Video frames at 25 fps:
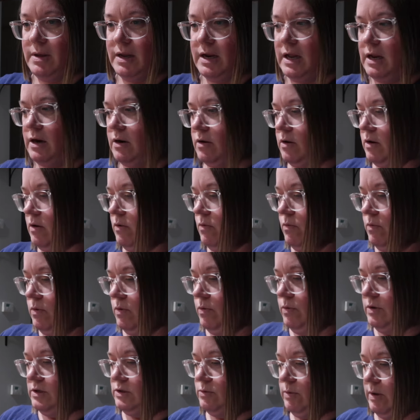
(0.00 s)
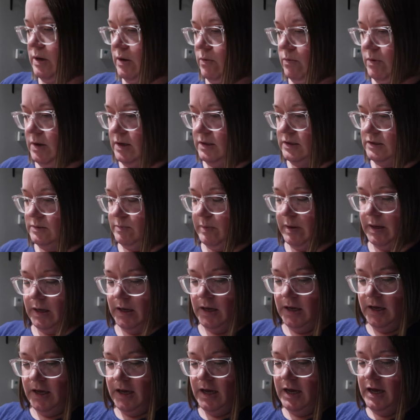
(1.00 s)
And I don't know which one it was,
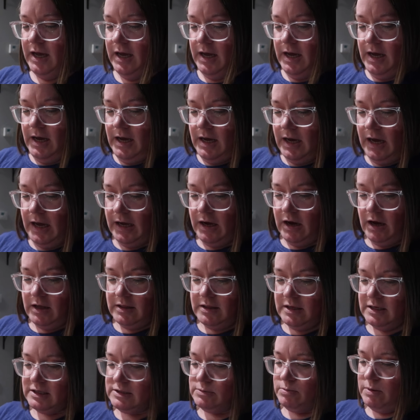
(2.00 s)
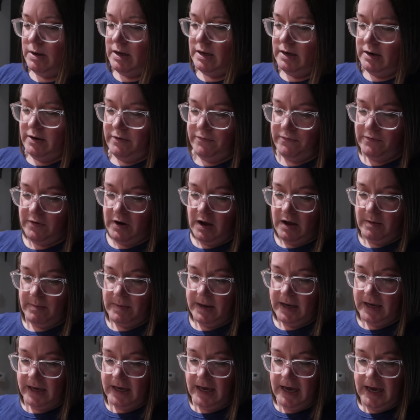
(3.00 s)
but I got this one
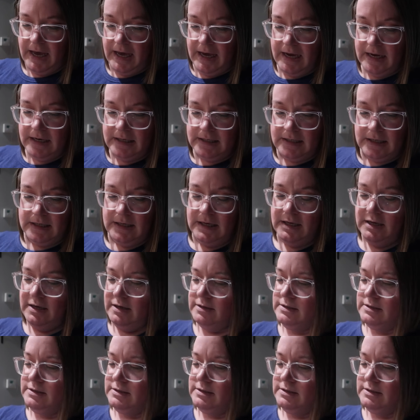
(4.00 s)
from Kate.